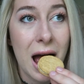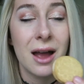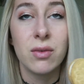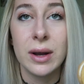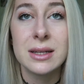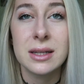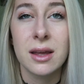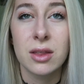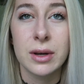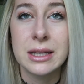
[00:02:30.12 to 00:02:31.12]
I've winked
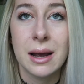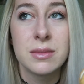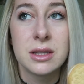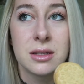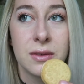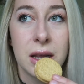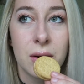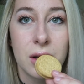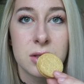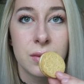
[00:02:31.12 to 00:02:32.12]
like 3 times in this
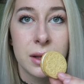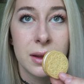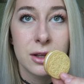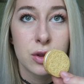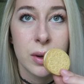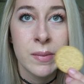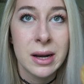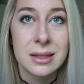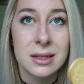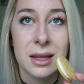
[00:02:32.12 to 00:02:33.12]
video and it's only like 3
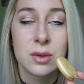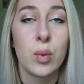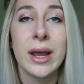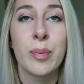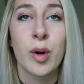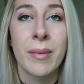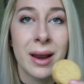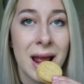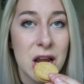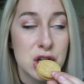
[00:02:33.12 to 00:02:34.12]
minutes. That's a wink per
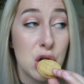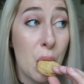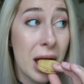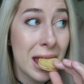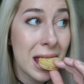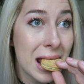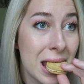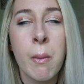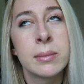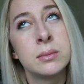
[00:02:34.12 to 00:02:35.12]
minute. Shoot.
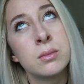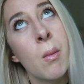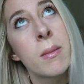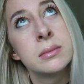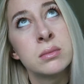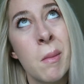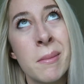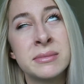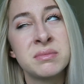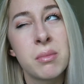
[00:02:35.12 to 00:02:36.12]

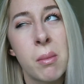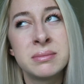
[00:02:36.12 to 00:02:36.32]
It